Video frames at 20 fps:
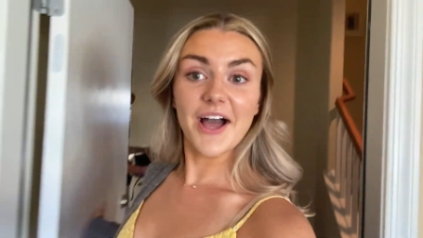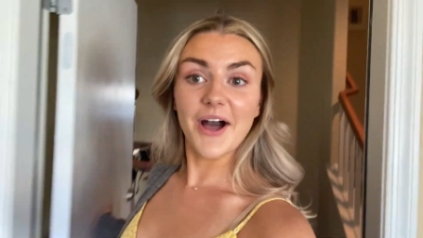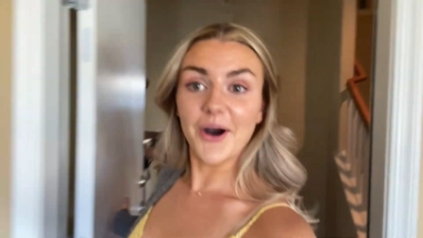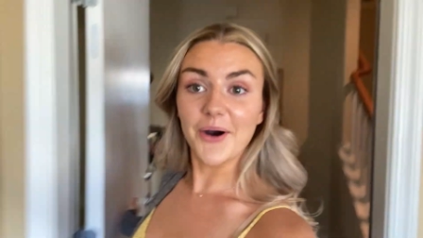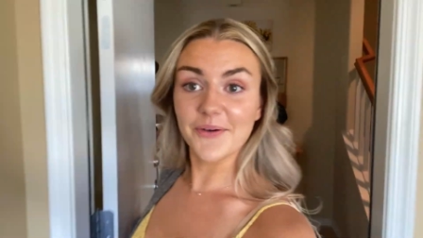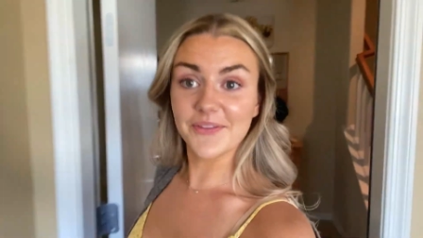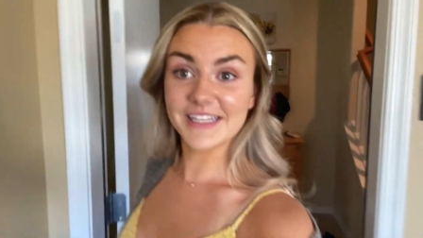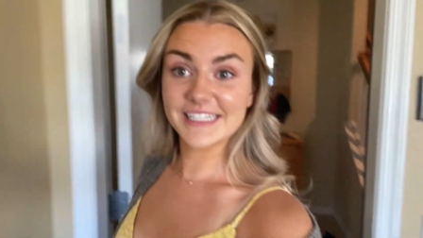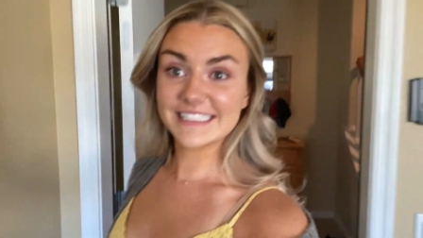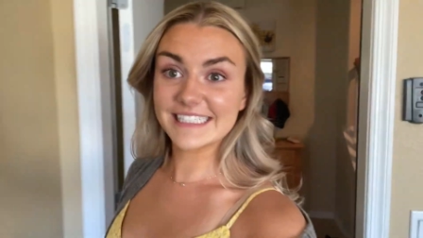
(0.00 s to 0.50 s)

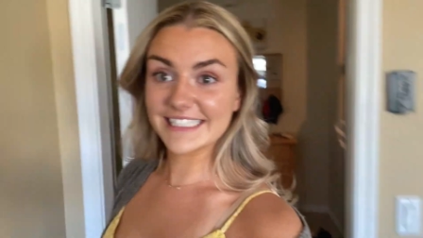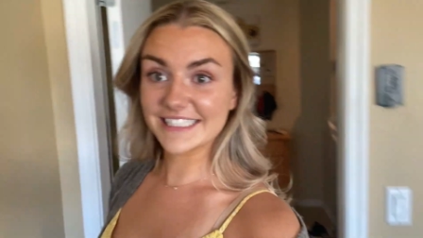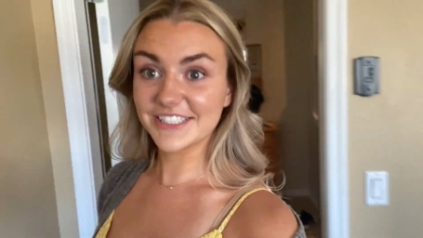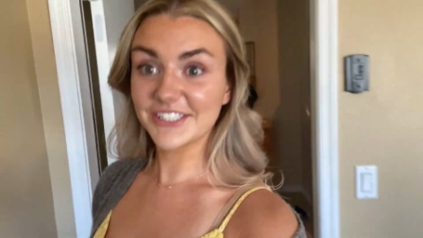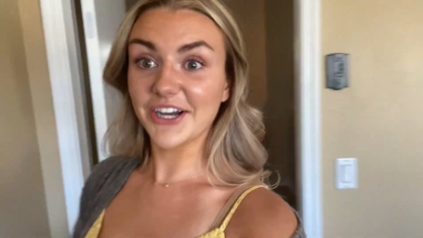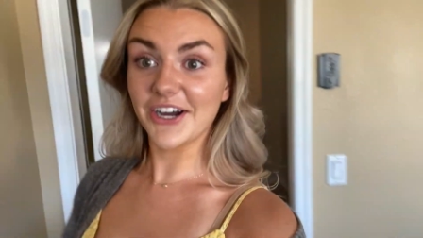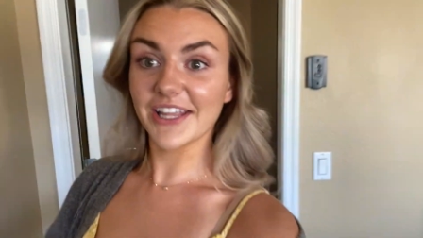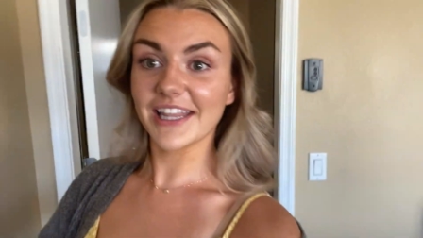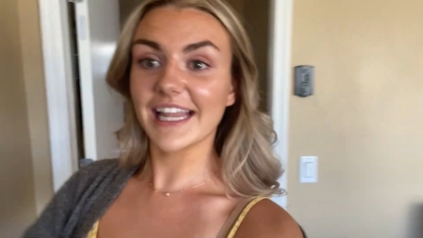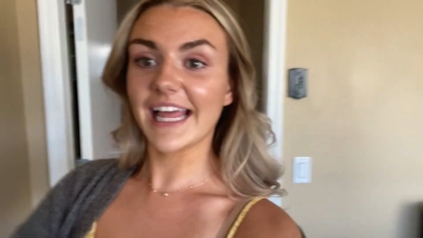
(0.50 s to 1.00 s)
Oh, this is
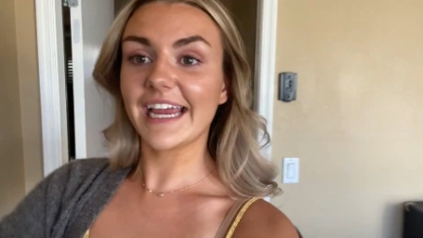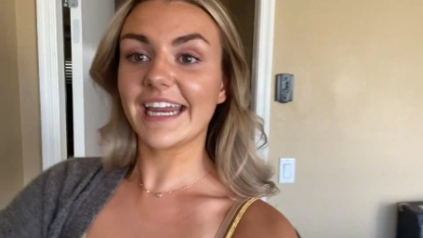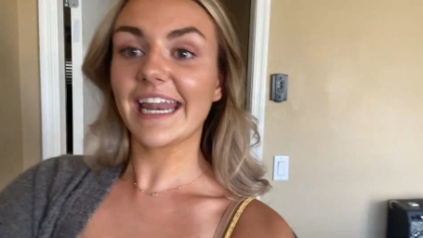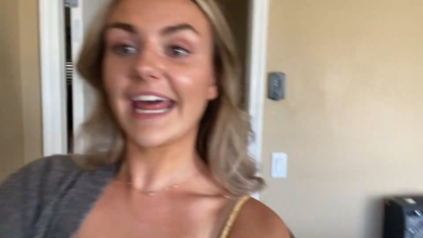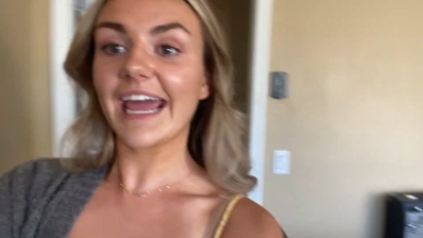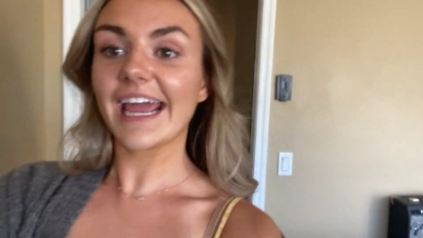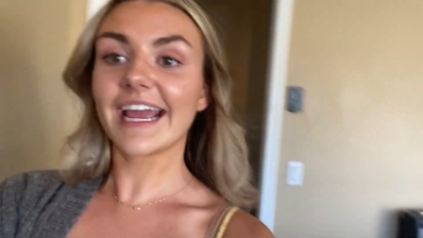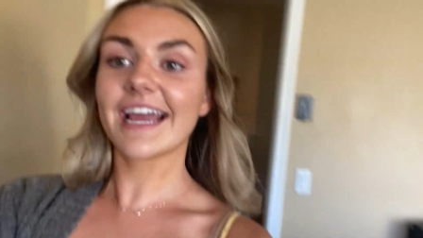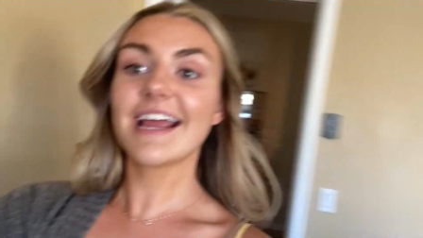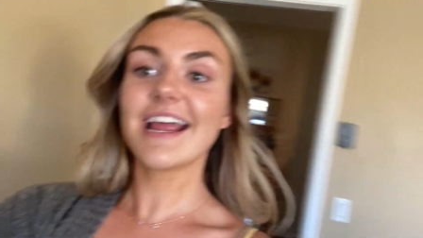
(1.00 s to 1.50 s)
good
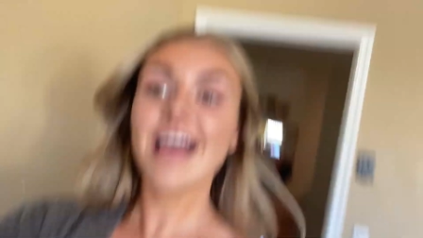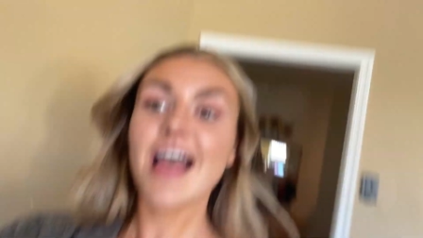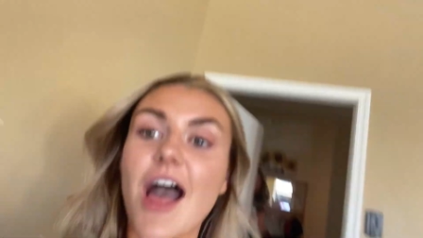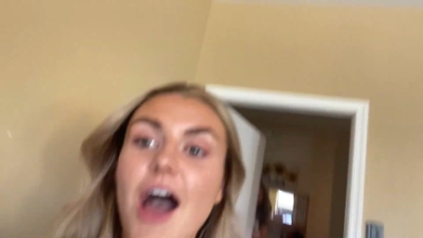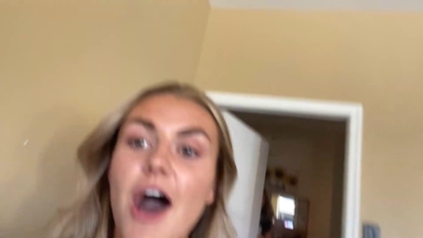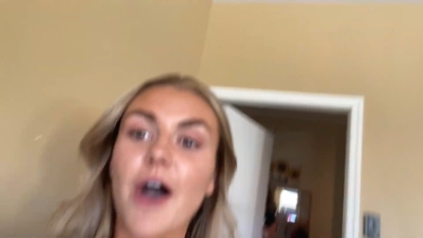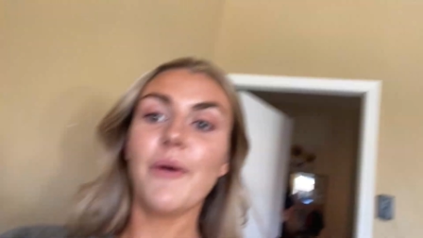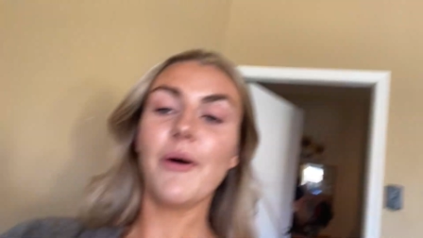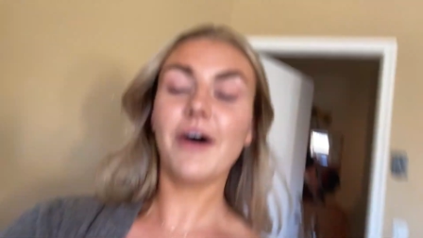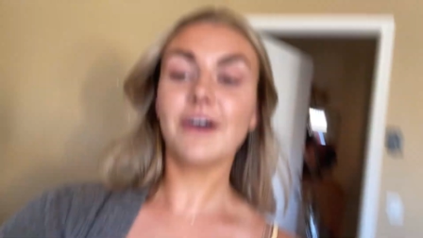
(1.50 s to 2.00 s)
lighting.
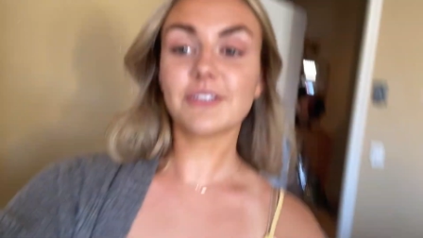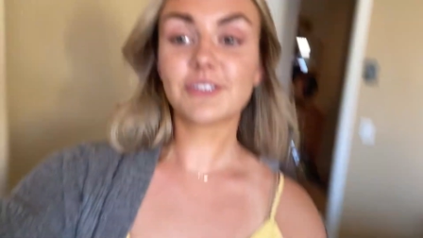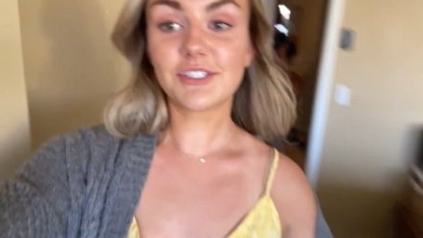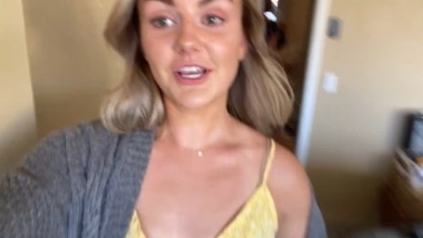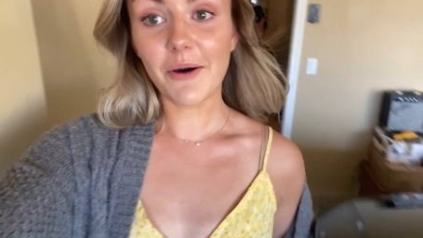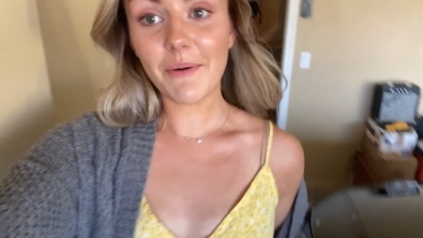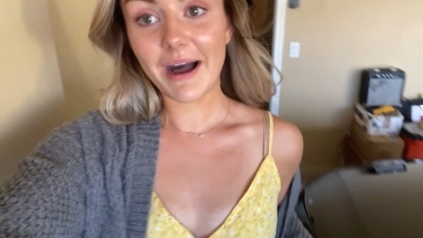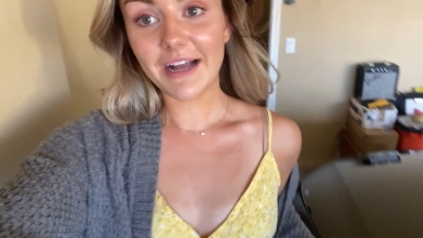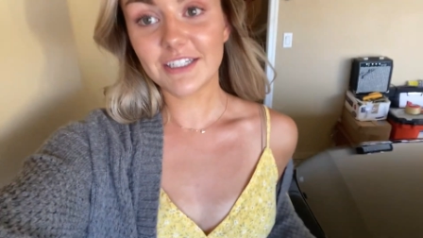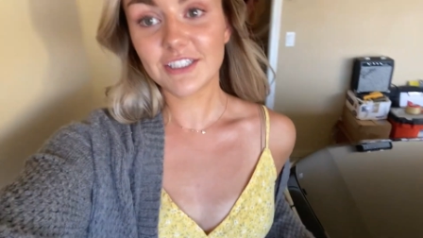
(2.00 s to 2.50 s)
Oh, also, I